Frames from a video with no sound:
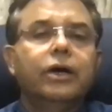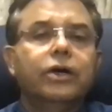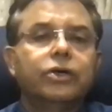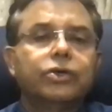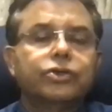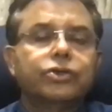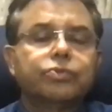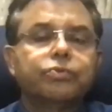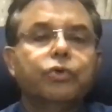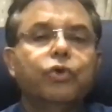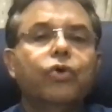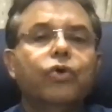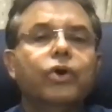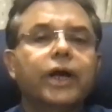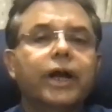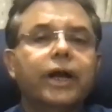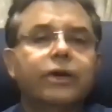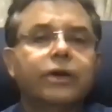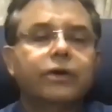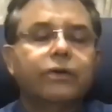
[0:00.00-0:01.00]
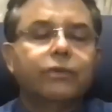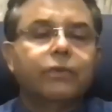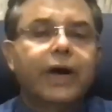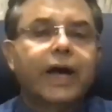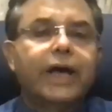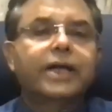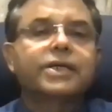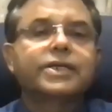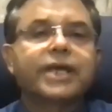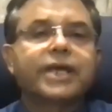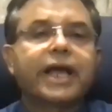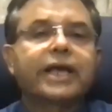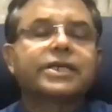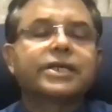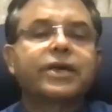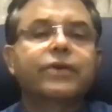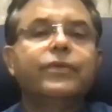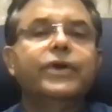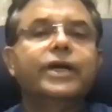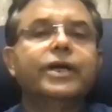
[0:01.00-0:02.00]
smoke and virus
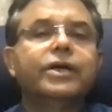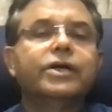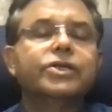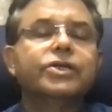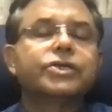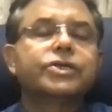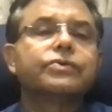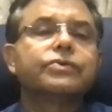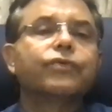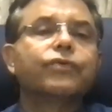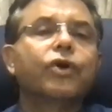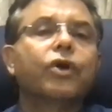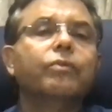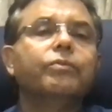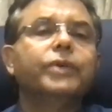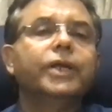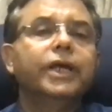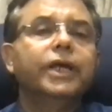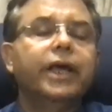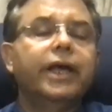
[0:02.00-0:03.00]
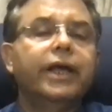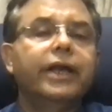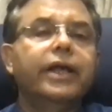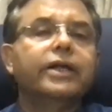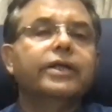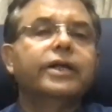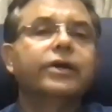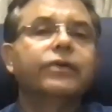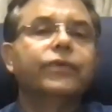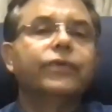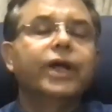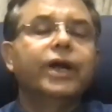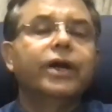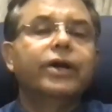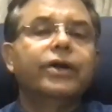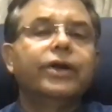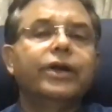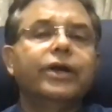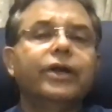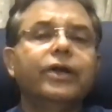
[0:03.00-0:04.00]
excavators from the area that we are
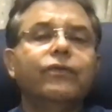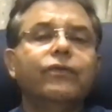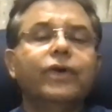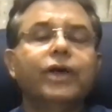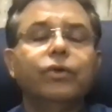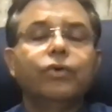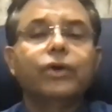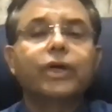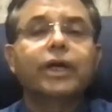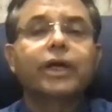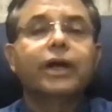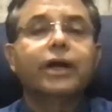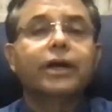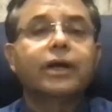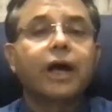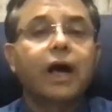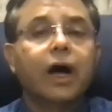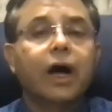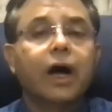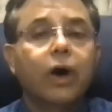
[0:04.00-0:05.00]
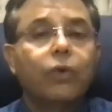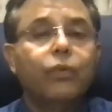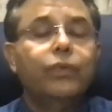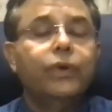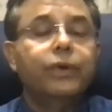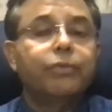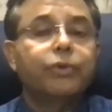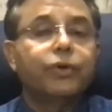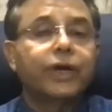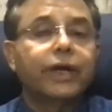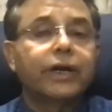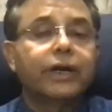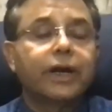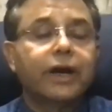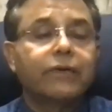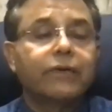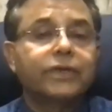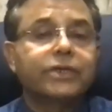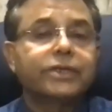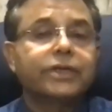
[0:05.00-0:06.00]
treating. We are looking at how we protect
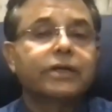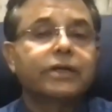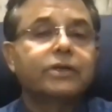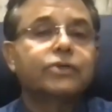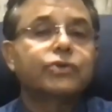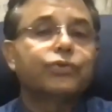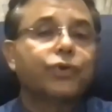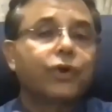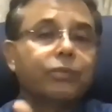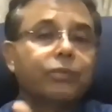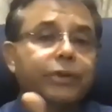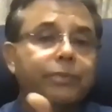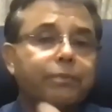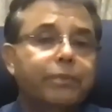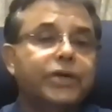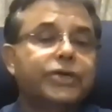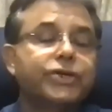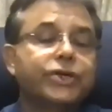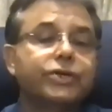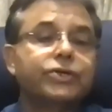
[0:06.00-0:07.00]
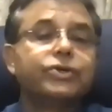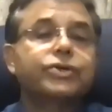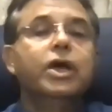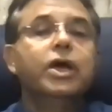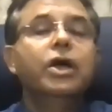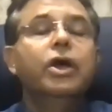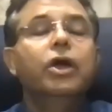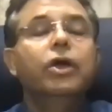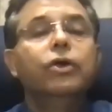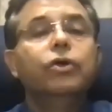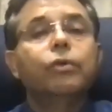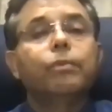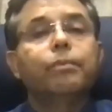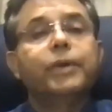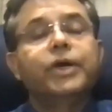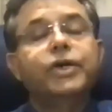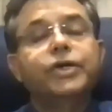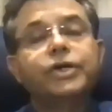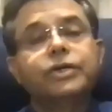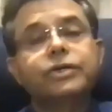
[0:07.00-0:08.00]
ourselves from the patients.
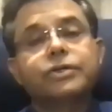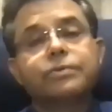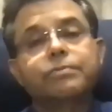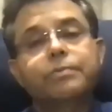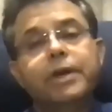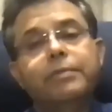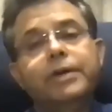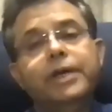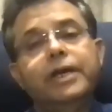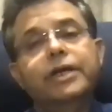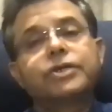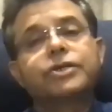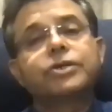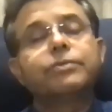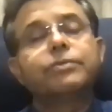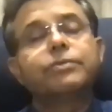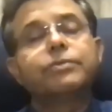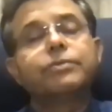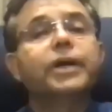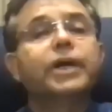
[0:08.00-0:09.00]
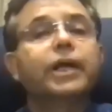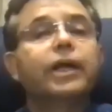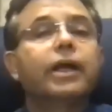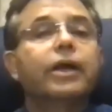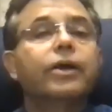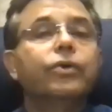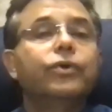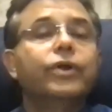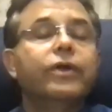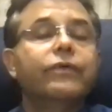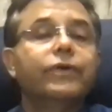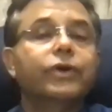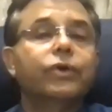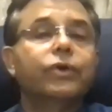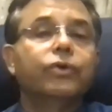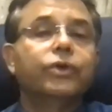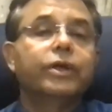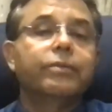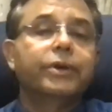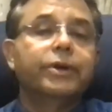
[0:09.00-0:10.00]
Patients may be asymptomatic, and you never know,
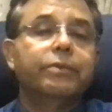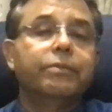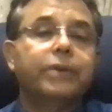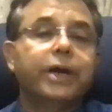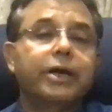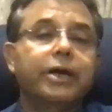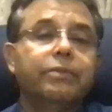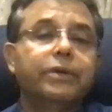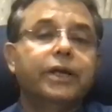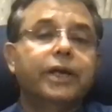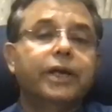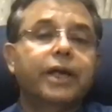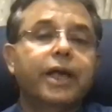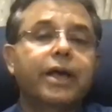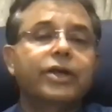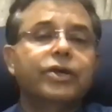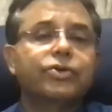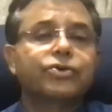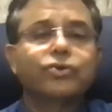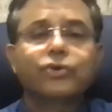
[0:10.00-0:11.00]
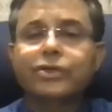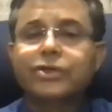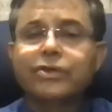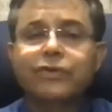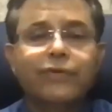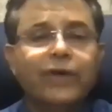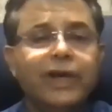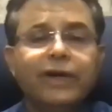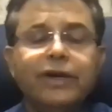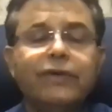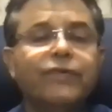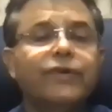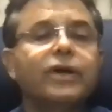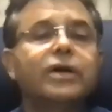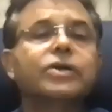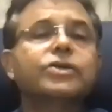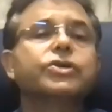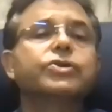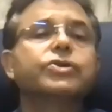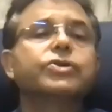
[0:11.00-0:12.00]
they might be carriers. So it's a very
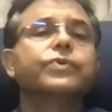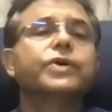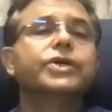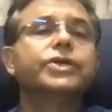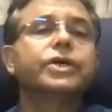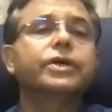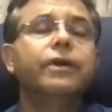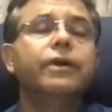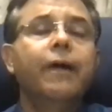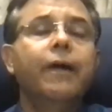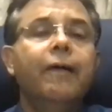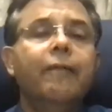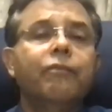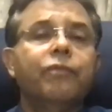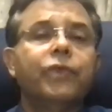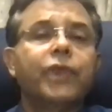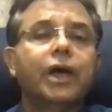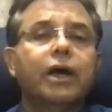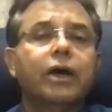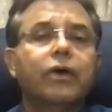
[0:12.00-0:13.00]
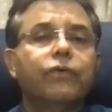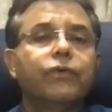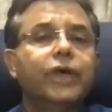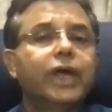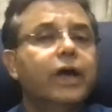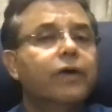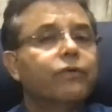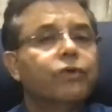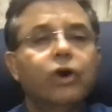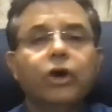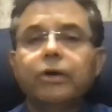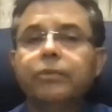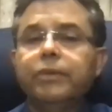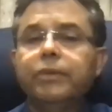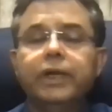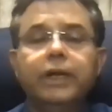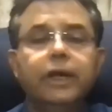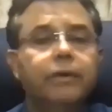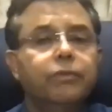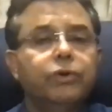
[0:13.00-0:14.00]
difficult situation. We have not
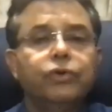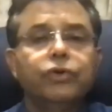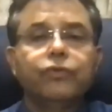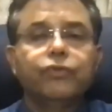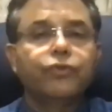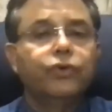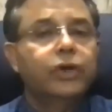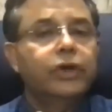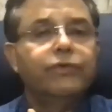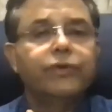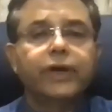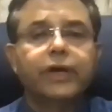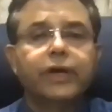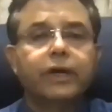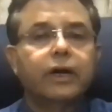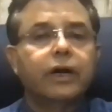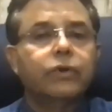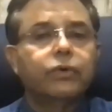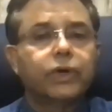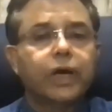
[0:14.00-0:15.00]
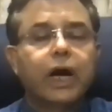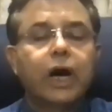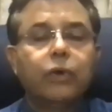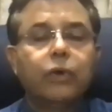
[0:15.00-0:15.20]
been able to fully figure out how